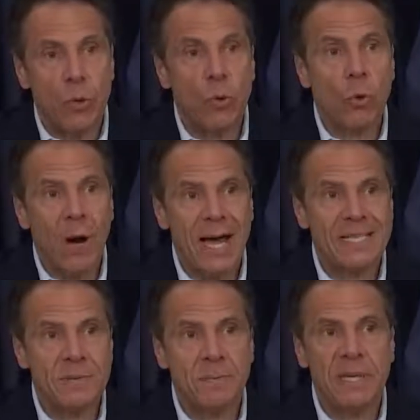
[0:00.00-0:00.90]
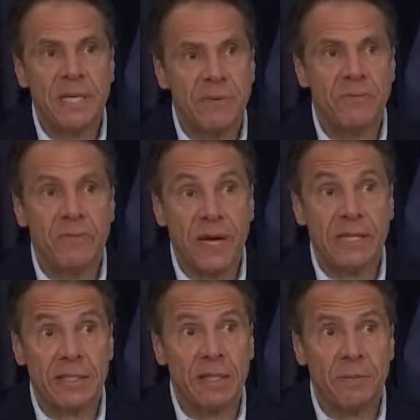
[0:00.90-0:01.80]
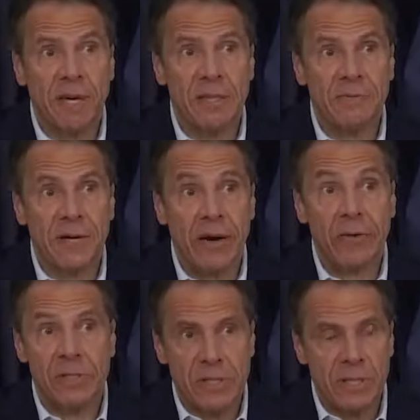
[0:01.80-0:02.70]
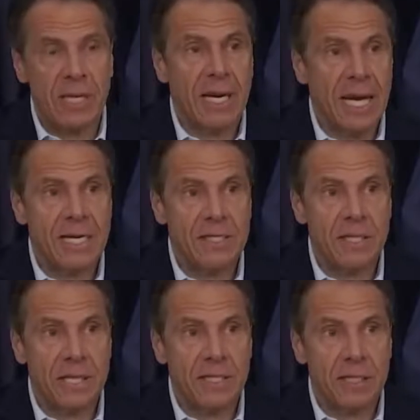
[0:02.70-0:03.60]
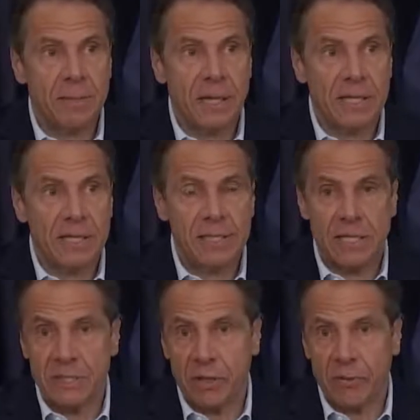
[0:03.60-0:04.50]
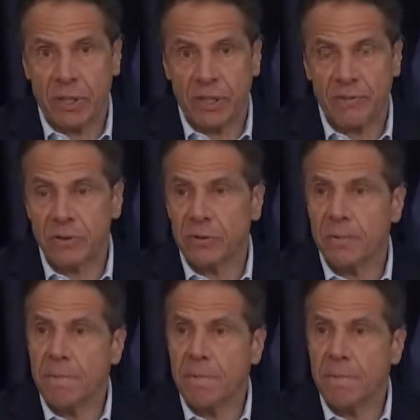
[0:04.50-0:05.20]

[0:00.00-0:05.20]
who has been infected by the virus and then has the antibodies as they recover.